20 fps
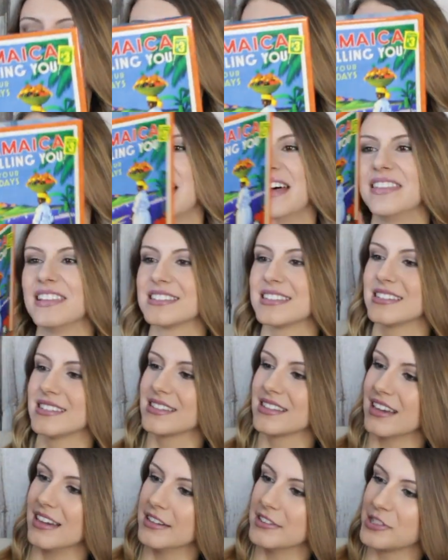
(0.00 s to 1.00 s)
And then this
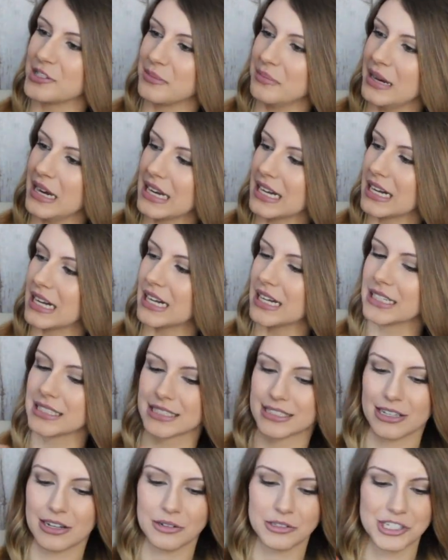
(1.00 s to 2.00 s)
is
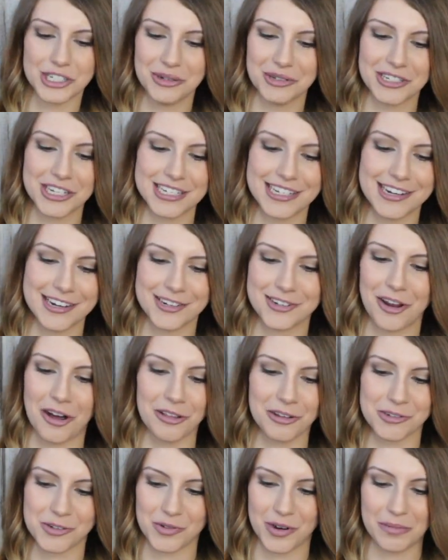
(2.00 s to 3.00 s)
Jamaica. So she was just in a
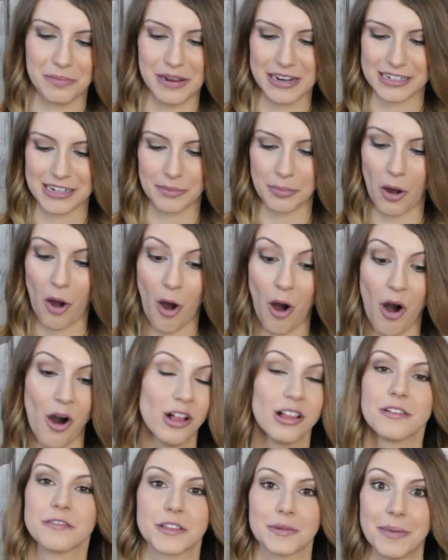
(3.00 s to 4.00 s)
dollar store and picked up
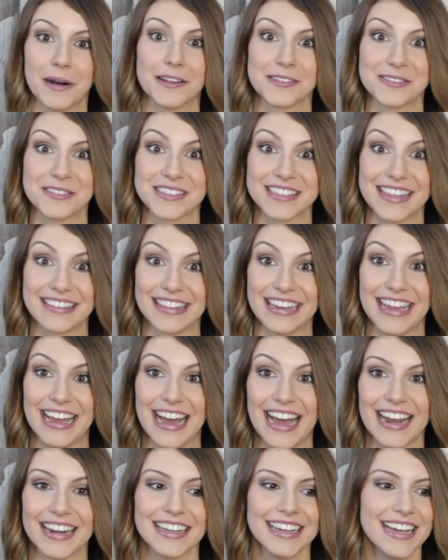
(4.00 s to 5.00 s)
all of the puzzles that they
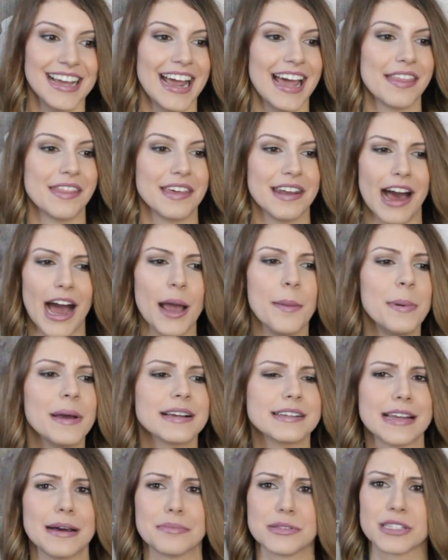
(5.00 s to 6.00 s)
had. And then I
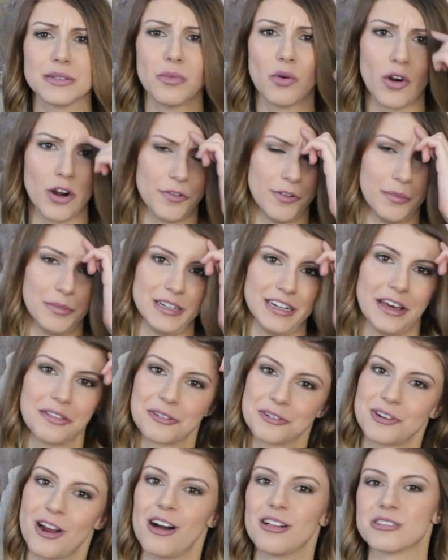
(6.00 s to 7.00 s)
picked up some more from
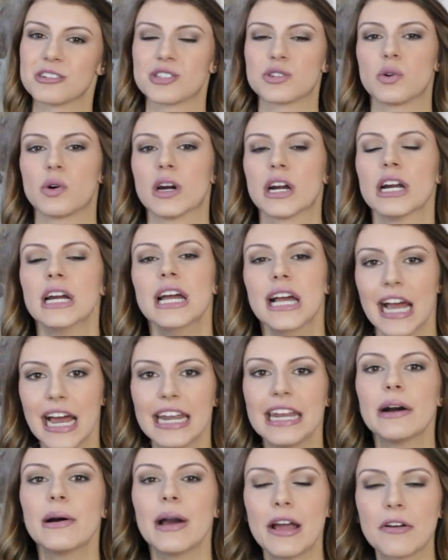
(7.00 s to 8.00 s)
another dollar store.
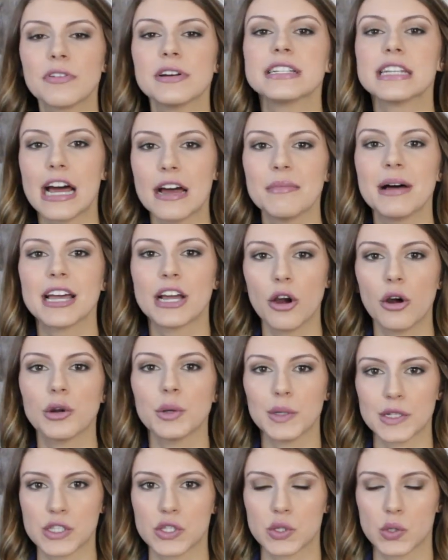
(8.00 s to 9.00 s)
And now every time I go
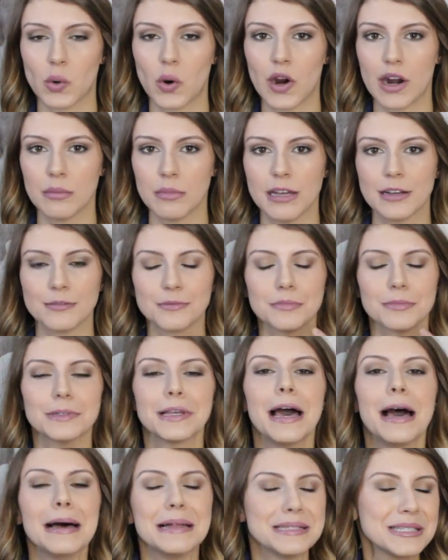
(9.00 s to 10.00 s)
to a store, I'm like,
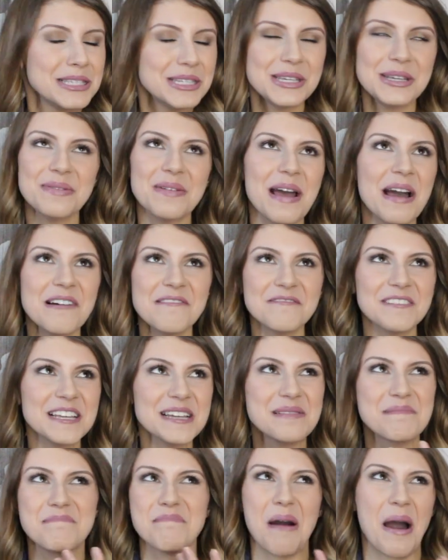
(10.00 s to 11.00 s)
do you have
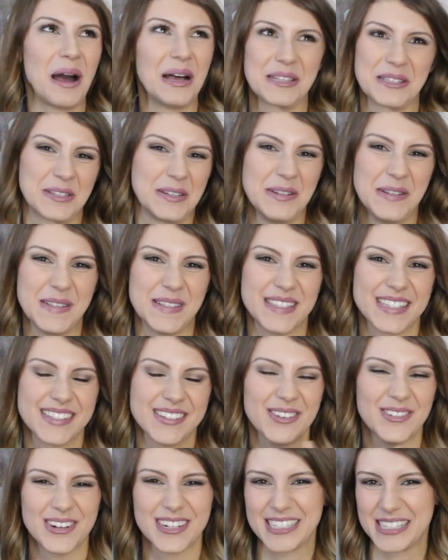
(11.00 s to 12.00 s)
like
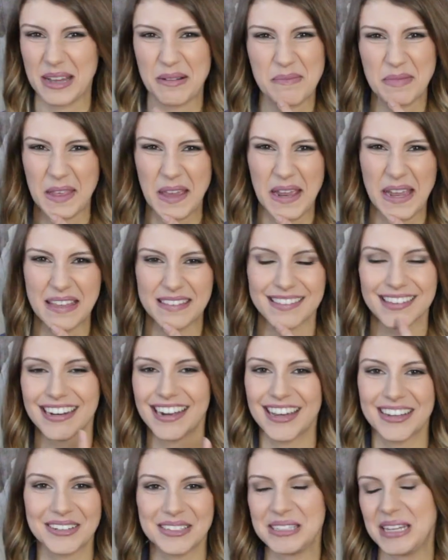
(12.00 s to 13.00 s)
puzzles or something that
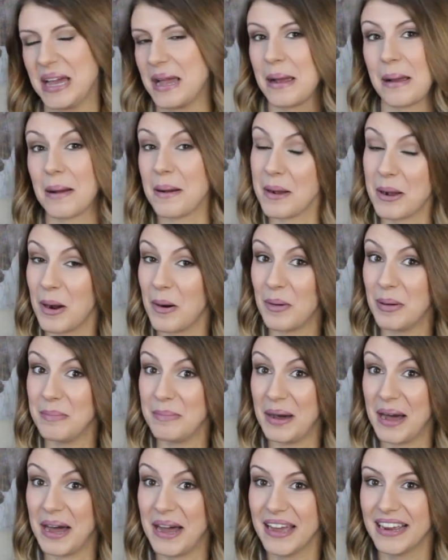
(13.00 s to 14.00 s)
I could like go
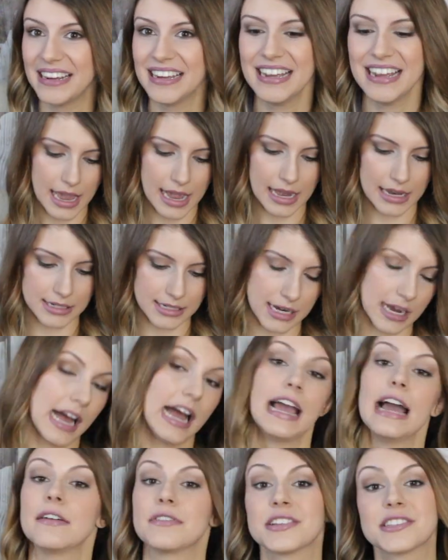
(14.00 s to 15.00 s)
and buy? And
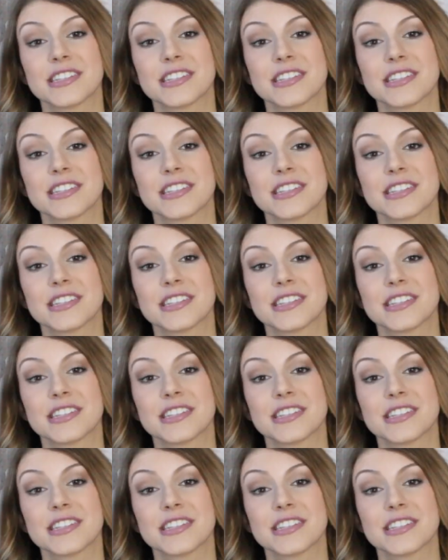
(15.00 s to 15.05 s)
I have